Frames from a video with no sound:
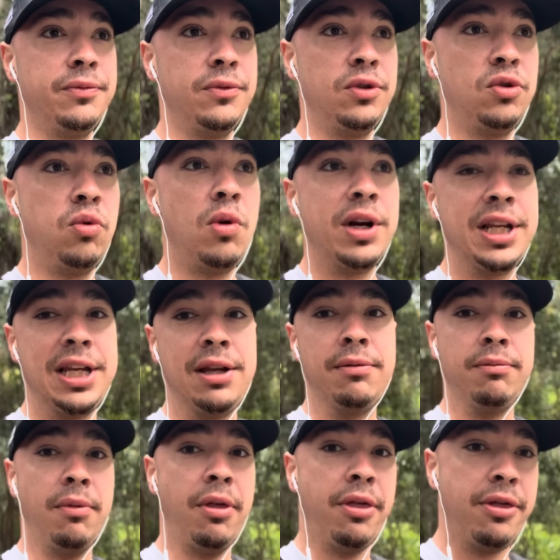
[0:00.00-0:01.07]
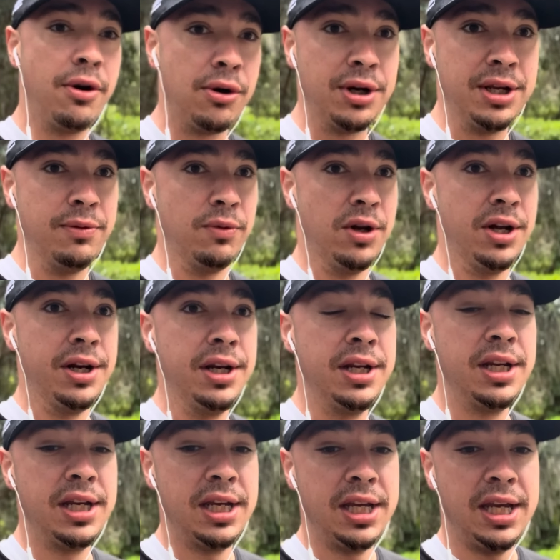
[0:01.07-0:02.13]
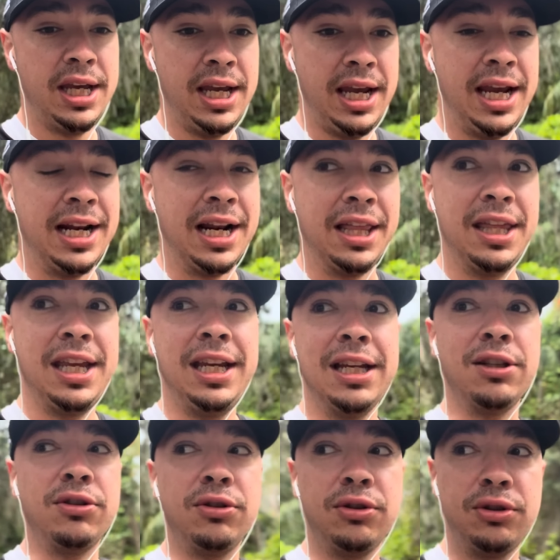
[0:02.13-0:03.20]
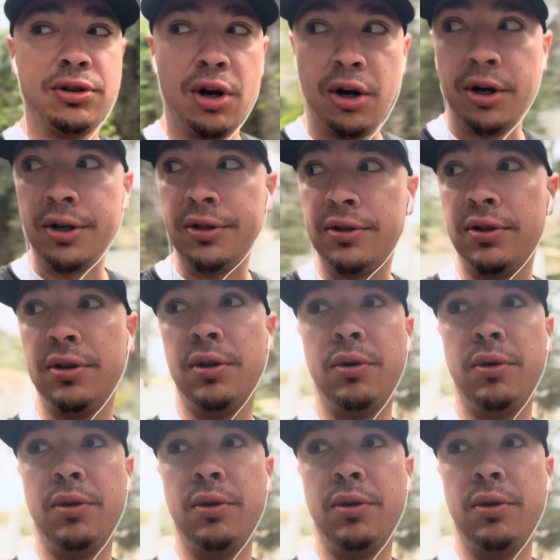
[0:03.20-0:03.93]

2031. And I think it starts